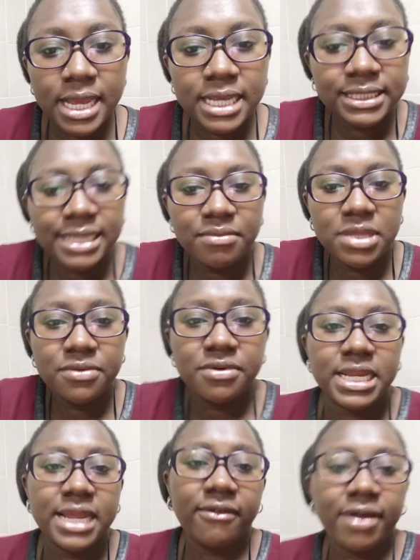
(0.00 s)
it's something
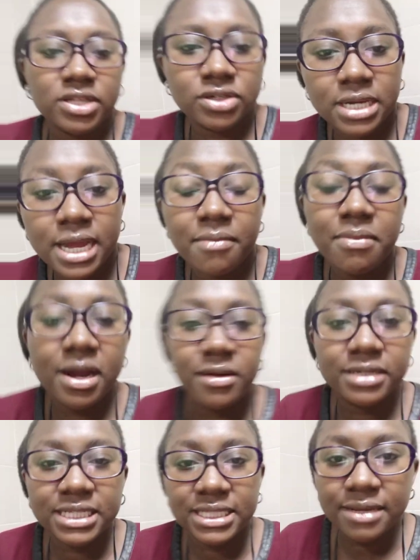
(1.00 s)
we never talk
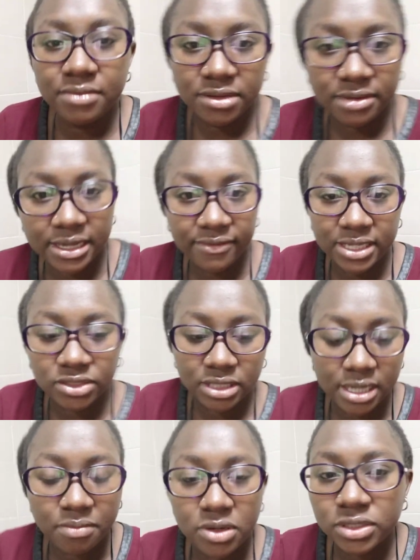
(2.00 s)
about. It's something we never
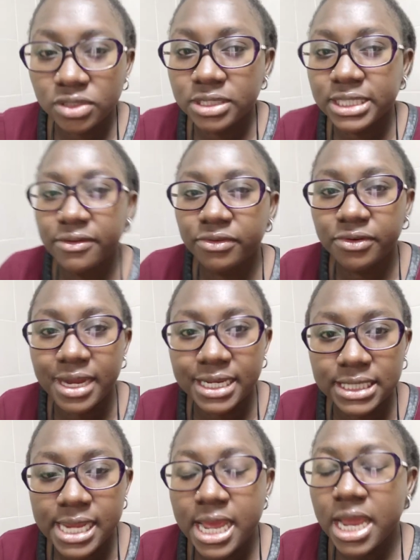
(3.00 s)
talk about, because every
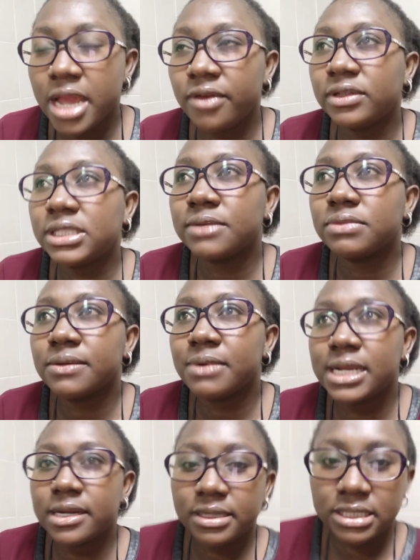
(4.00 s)
time
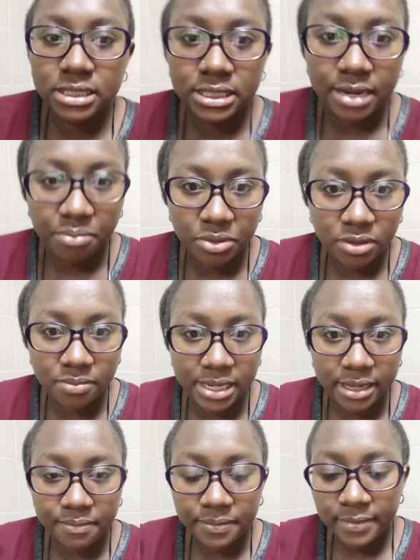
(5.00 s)
someone raises a
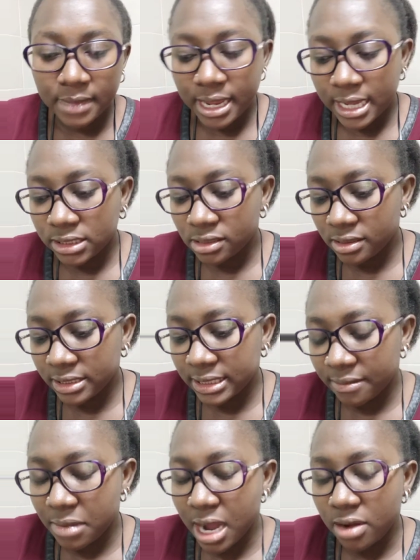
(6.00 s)
problem, it's always
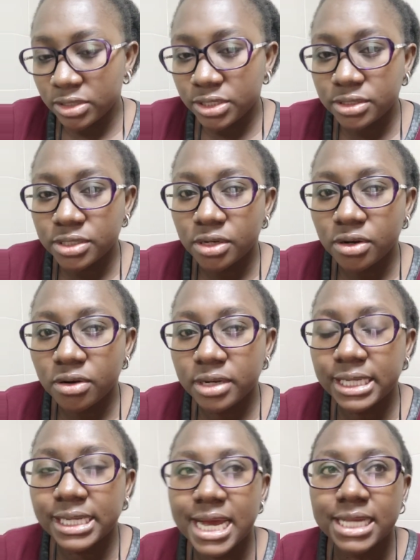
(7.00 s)
about, he
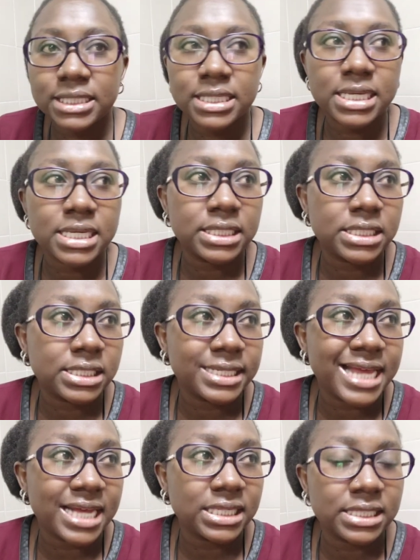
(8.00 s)
does this, she does